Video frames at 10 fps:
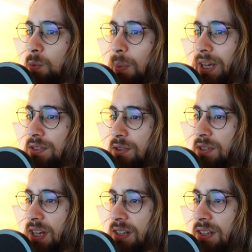It makes no
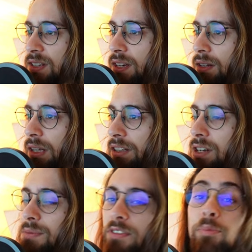sense. Still, in
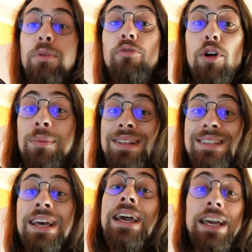terms of
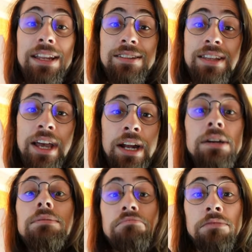performance, it is there.
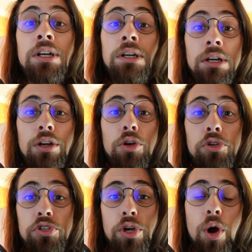
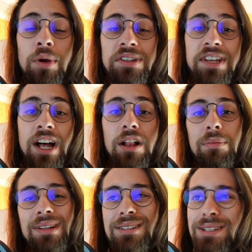Good to go, Intel,
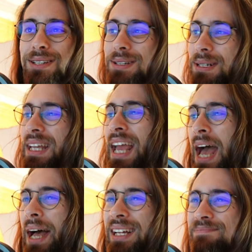but
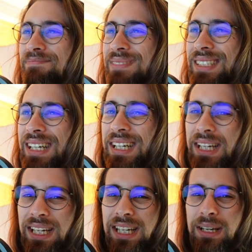yeah.
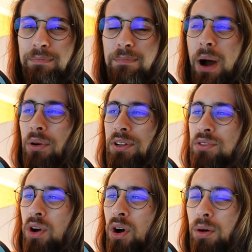Power
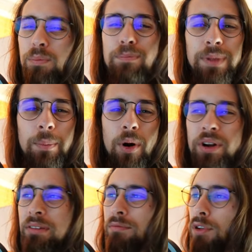draw, the
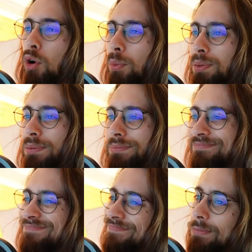power envelope
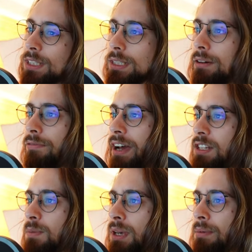
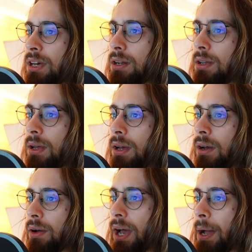affects me a bit,
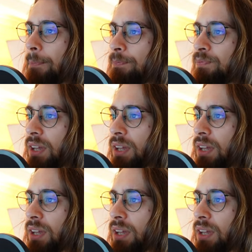okay?